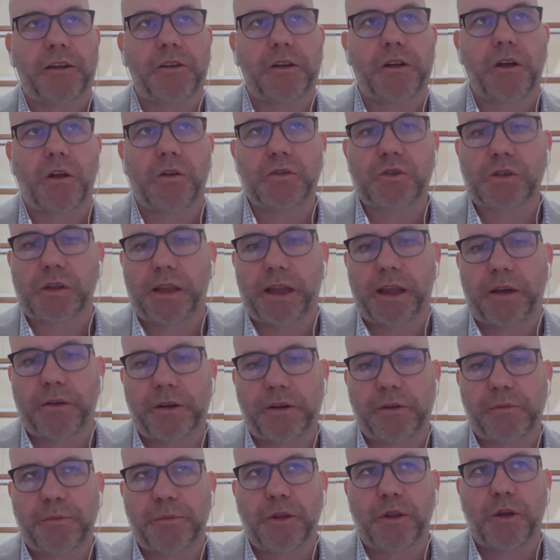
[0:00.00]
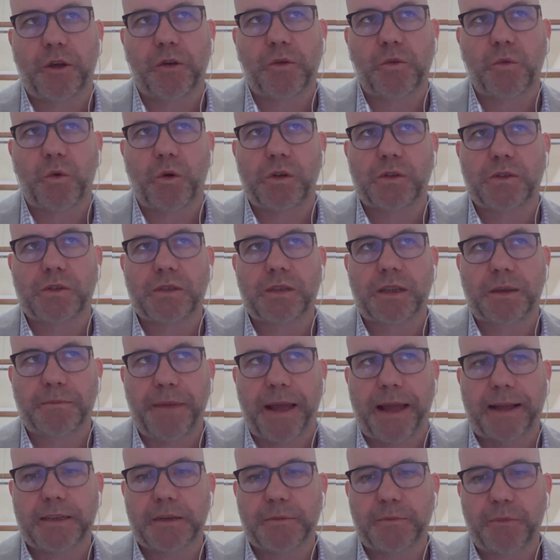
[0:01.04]
agricultural area in Paddock was
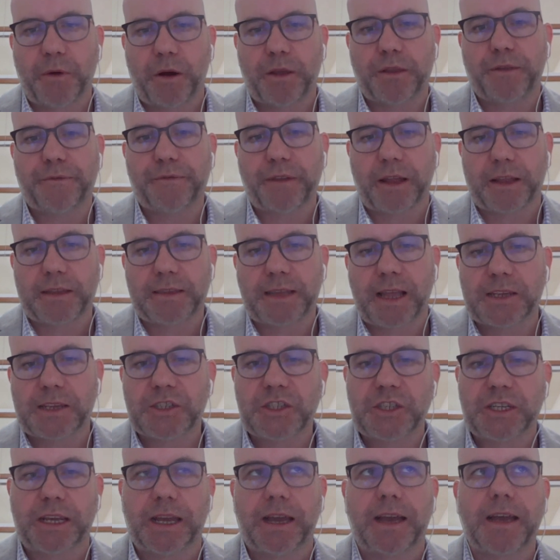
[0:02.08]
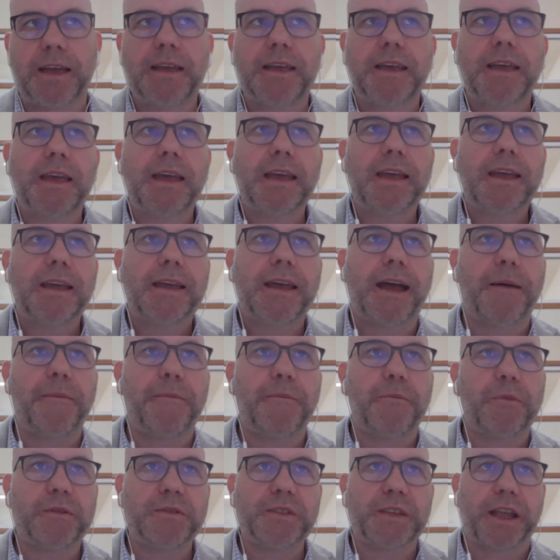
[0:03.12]
impacted by the floods last year.
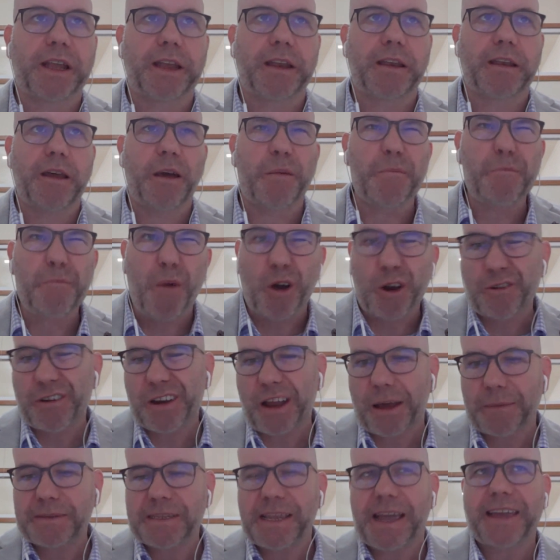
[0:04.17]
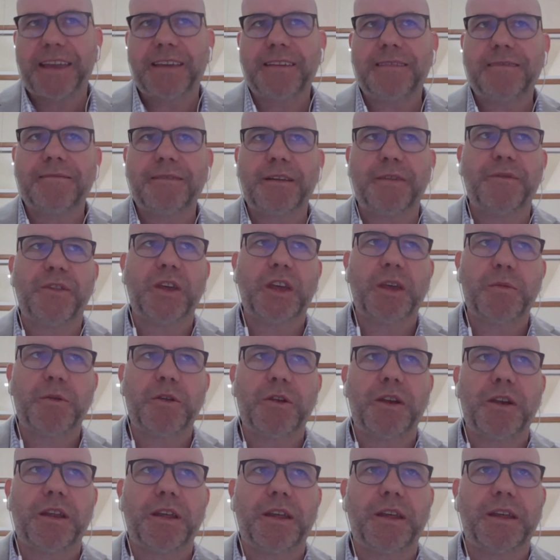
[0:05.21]
We've seen a moderate uptake of the
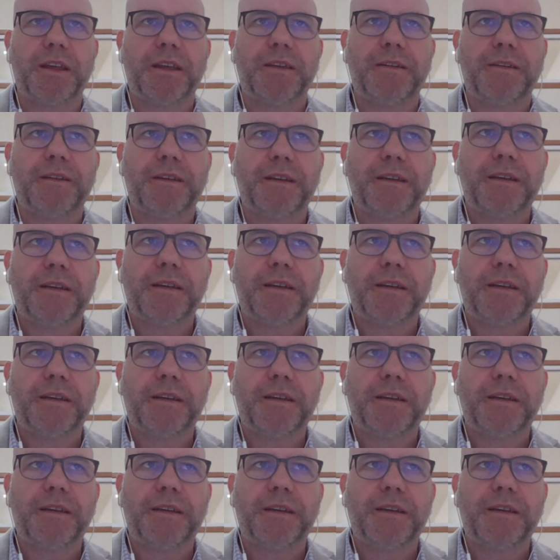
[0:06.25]
community